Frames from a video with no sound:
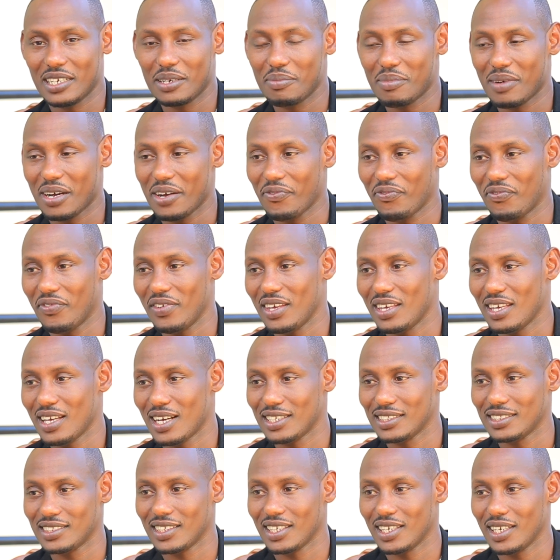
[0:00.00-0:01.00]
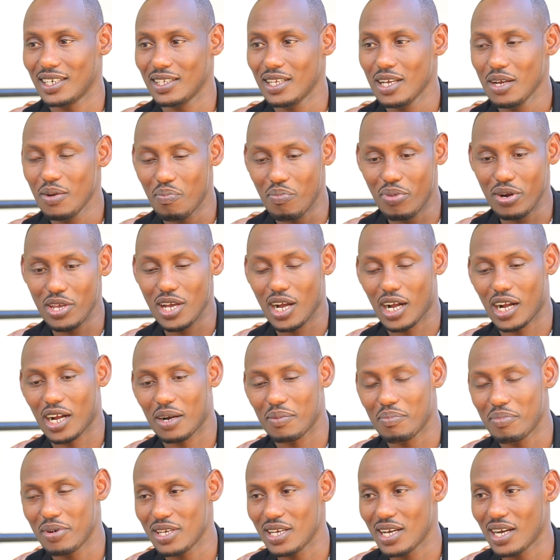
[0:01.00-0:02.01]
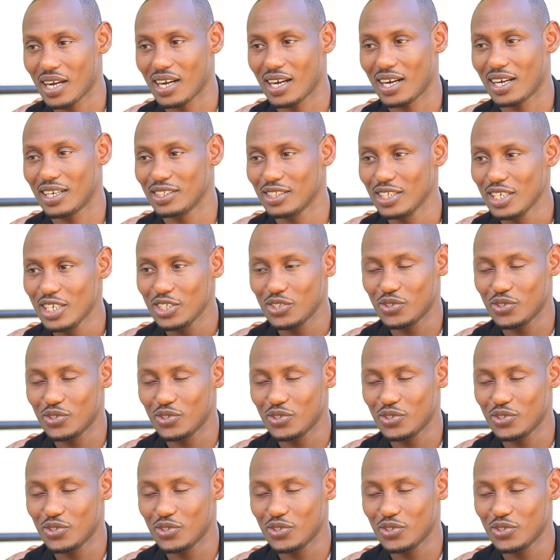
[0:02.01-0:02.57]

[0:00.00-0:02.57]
mafi yansen buyaka buyaka